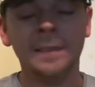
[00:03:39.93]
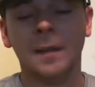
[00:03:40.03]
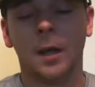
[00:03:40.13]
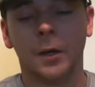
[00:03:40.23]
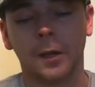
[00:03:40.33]

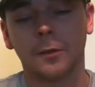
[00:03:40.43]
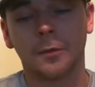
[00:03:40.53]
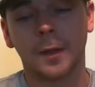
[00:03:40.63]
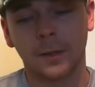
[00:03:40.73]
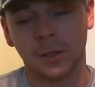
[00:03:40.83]
Another
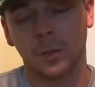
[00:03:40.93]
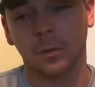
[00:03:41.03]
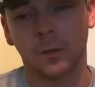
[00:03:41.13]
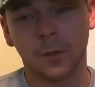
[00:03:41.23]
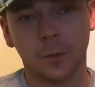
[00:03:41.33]
thing that you
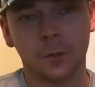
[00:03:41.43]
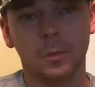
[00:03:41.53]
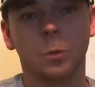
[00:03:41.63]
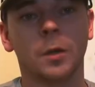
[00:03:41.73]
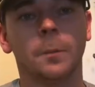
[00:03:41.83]
want to do is
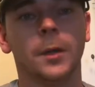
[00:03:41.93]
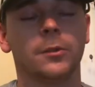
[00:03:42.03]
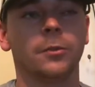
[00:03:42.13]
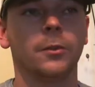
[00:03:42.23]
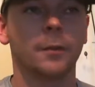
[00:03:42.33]
you want to make
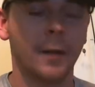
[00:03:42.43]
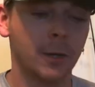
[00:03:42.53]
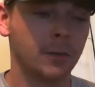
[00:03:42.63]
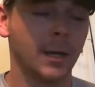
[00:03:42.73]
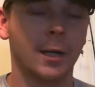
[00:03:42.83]
sure that there
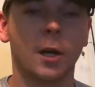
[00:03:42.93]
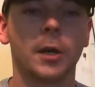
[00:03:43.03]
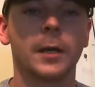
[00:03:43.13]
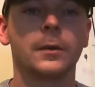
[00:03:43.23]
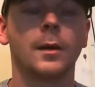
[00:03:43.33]
is a
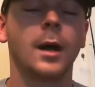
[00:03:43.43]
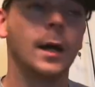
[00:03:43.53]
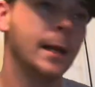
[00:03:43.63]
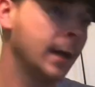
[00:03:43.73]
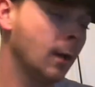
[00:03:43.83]
current.
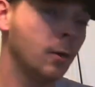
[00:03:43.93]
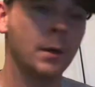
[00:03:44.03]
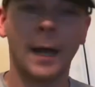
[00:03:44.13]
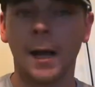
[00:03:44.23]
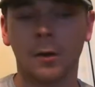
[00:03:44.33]

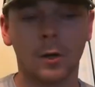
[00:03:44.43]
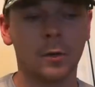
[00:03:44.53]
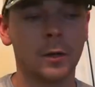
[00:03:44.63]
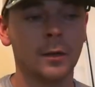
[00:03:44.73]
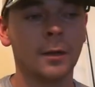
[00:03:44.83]
Ingoing,
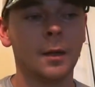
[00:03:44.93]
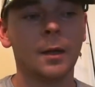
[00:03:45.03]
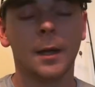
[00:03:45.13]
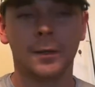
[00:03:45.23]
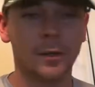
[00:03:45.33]
outgoing,
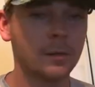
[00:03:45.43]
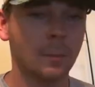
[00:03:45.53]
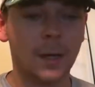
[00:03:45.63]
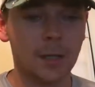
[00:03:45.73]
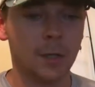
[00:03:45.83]
it doesn't
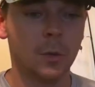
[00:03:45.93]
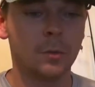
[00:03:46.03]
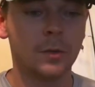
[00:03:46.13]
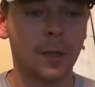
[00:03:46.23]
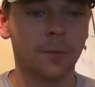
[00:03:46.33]
make a
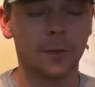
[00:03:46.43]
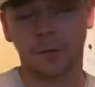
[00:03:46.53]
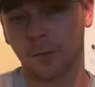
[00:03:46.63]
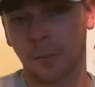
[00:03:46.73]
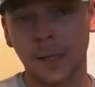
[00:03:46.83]
huge difference.
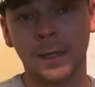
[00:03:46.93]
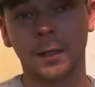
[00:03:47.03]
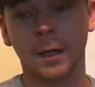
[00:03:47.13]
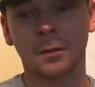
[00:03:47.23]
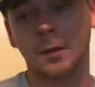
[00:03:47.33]
For me, it
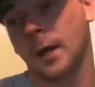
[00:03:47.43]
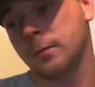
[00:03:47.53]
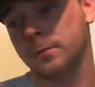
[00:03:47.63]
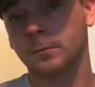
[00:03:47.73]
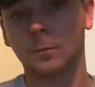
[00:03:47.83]
doesn't. I've
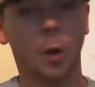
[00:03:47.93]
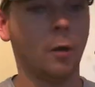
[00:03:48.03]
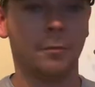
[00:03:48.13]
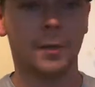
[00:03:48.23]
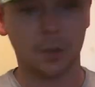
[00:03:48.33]

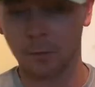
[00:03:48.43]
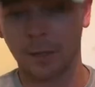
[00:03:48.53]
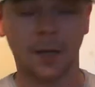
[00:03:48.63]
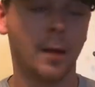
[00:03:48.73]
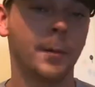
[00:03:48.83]
caught fish on
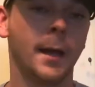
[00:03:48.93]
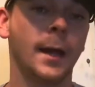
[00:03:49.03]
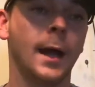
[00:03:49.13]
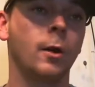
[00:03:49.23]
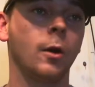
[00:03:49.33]
incoming
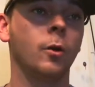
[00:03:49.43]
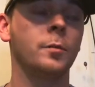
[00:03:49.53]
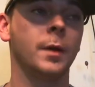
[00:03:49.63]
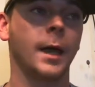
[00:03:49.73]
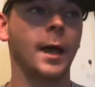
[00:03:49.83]
and
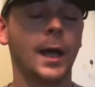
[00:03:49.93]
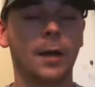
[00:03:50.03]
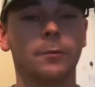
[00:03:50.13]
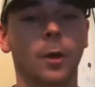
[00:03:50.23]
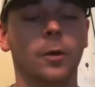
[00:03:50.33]
outgoing, but I
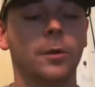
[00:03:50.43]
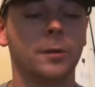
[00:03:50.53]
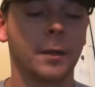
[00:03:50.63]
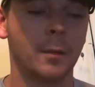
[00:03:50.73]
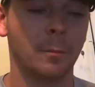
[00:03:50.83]
have noticed
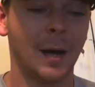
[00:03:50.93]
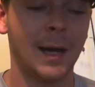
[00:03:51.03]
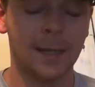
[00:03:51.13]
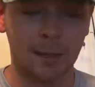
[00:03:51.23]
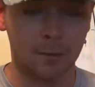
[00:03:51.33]
that the
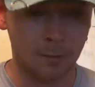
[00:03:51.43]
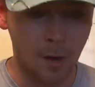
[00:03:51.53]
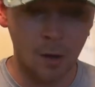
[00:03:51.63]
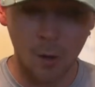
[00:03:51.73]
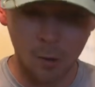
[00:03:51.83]
bite is
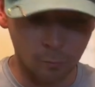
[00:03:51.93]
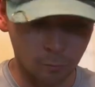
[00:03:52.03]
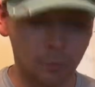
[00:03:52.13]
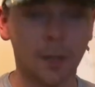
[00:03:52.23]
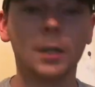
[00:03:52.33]

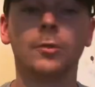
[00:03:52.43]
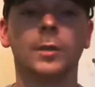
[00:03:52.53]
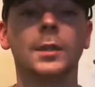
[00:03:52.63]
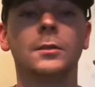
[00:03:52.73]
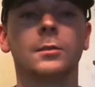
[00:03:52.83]
really,
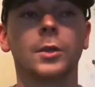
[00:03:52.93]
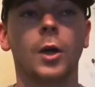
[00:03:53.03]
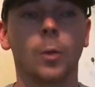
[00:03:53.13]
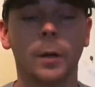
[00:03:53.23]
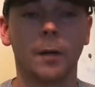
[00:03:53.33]
really
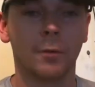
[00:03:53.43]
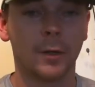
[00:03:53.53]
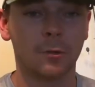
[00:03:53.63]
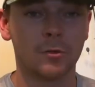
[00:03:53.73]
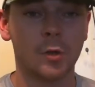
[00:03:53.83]
slow whenever
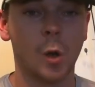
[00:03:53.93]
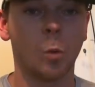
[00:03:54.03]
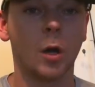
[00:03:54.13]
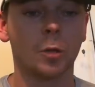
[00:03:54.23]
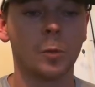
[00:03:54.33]
there's no
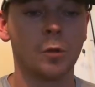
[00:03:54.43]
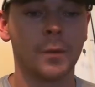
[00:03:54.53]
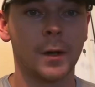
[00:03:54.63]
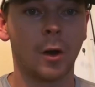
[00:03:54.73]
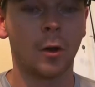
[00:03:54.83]
water moving
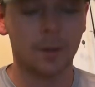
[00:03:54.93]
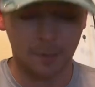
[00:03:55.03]
at all. As in,